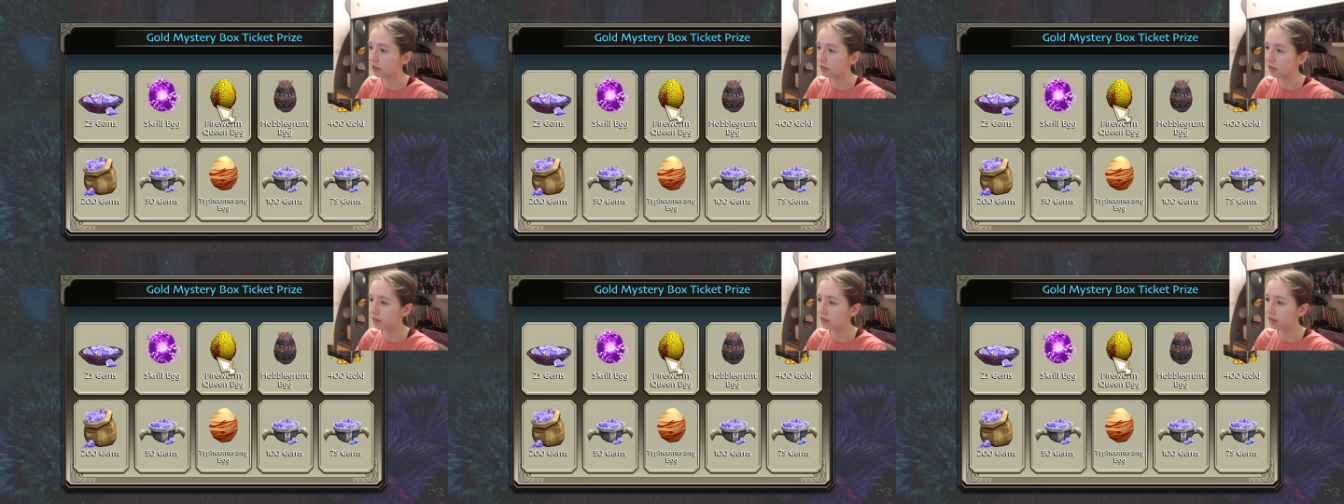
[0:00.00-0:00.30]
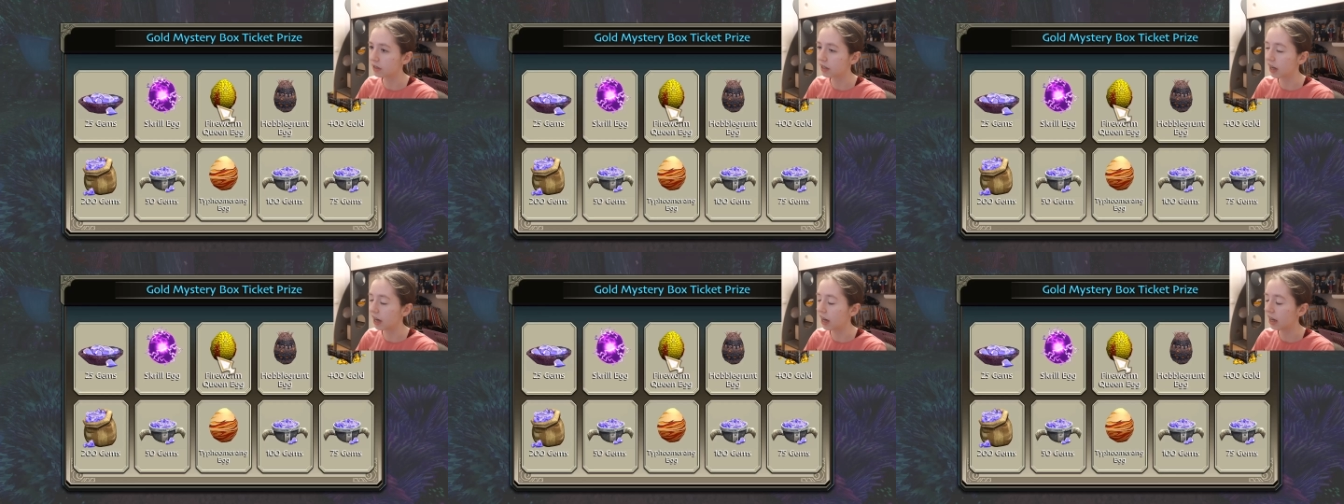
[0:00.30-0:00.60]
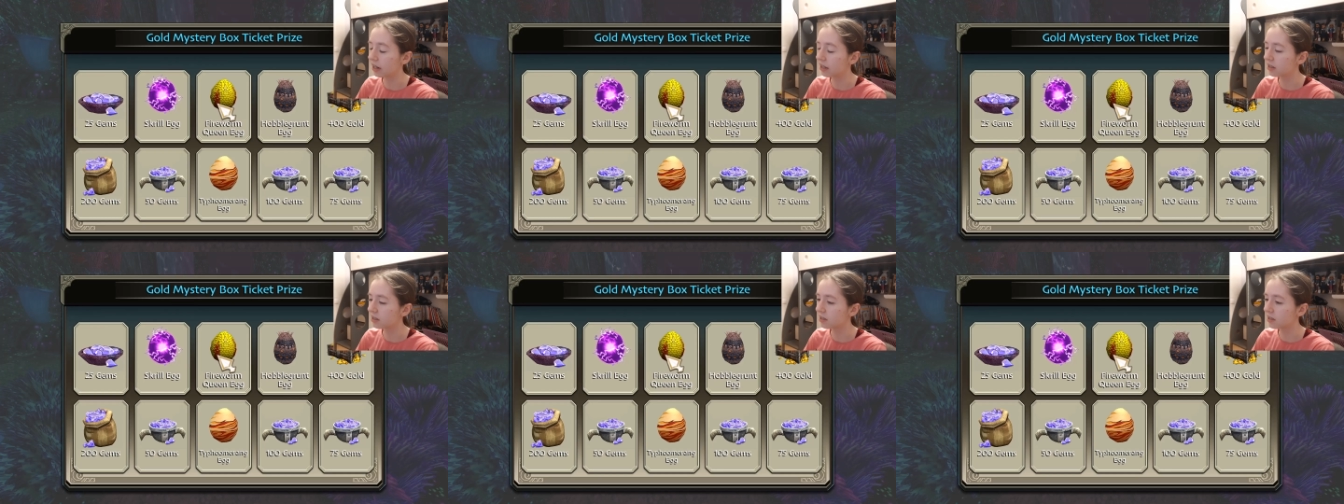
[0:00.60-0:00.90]
the
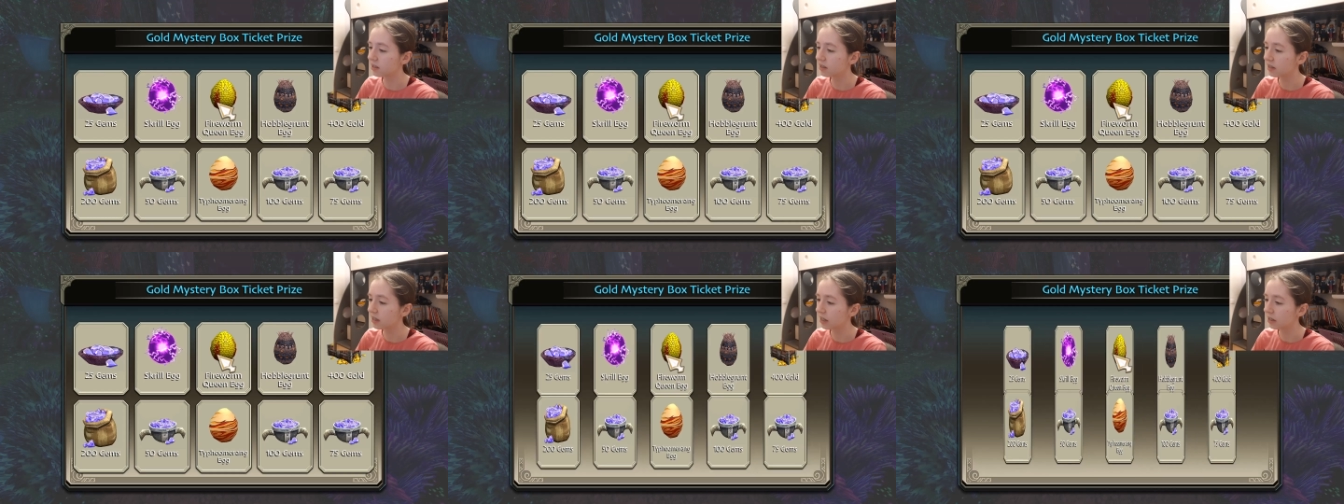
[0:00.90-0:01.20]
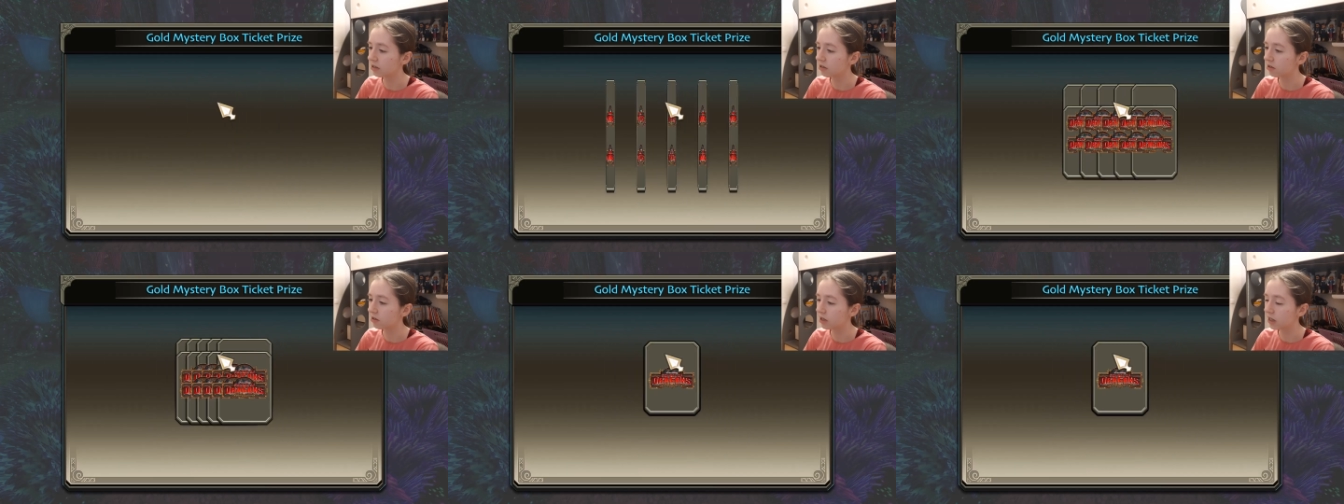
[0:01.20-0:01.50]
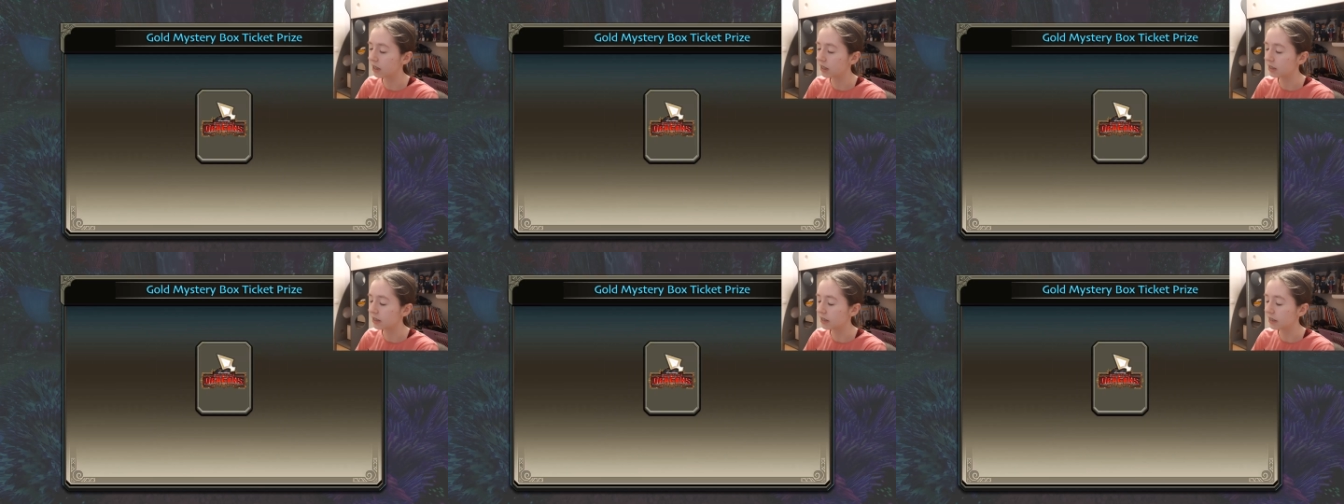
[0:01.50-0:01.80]
saddles that you
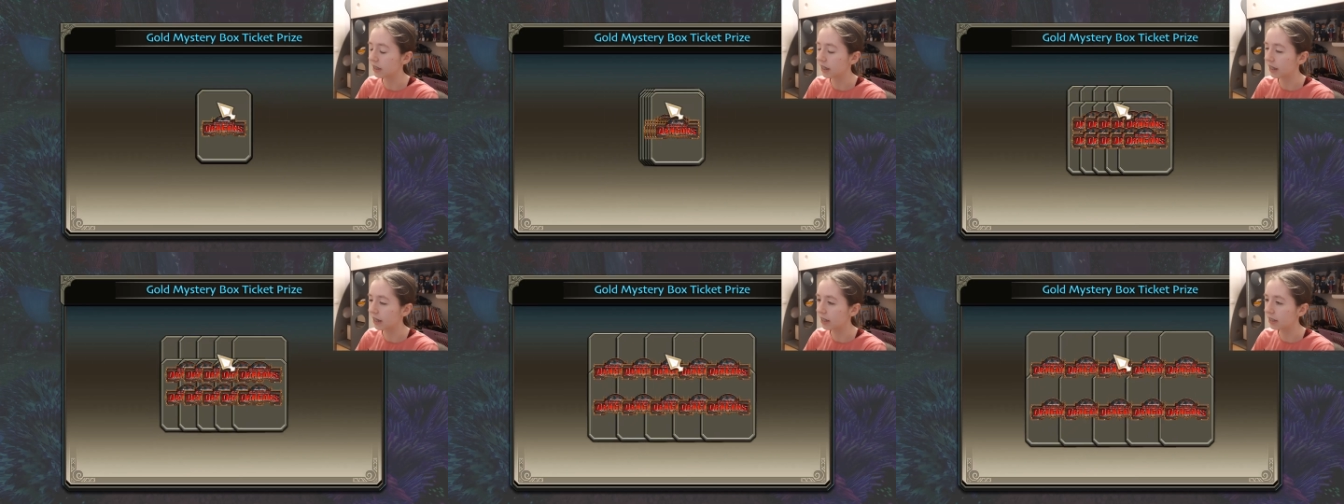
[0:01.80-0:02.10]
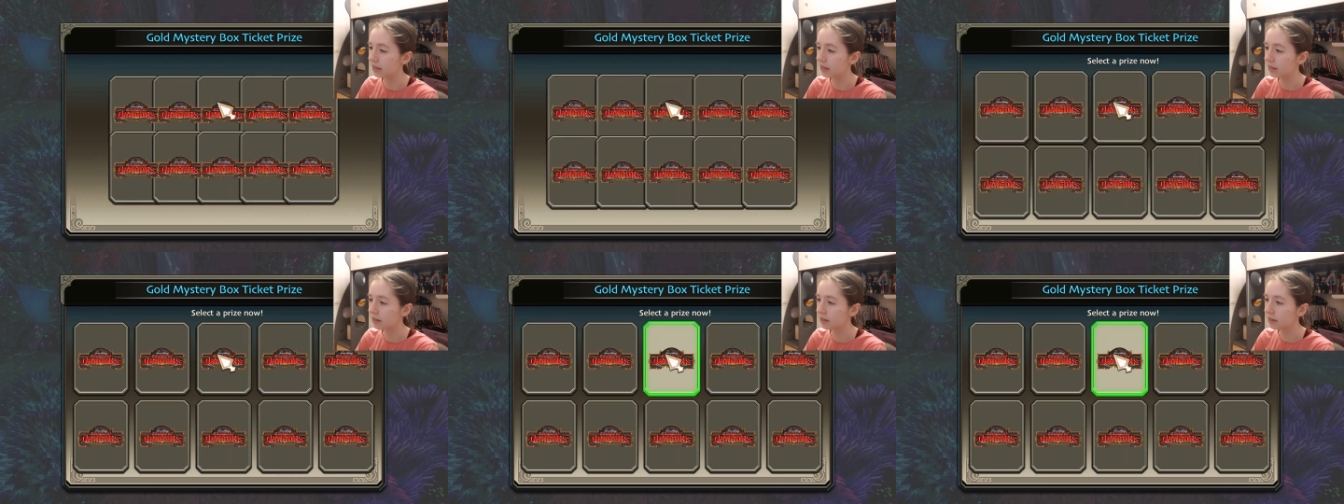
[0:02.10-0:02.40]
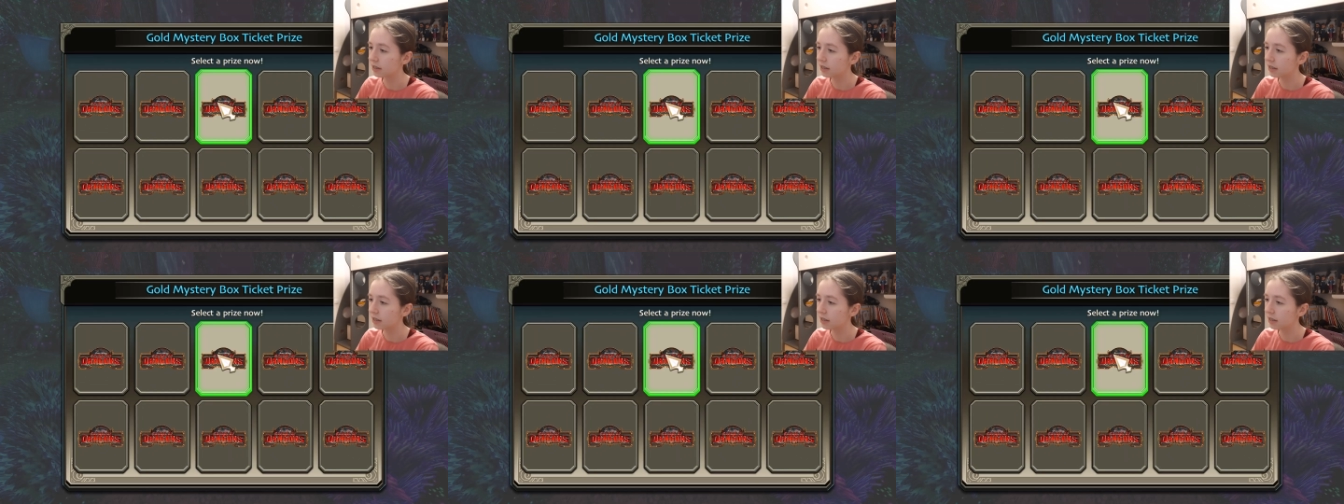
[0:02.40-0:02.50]
can get